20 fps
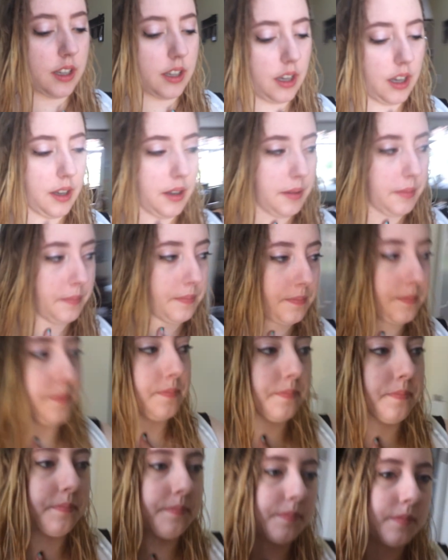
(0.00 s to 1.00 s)
um,
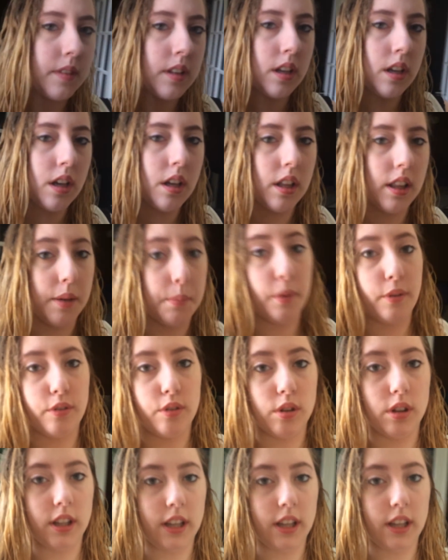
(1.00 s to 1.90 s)
like before,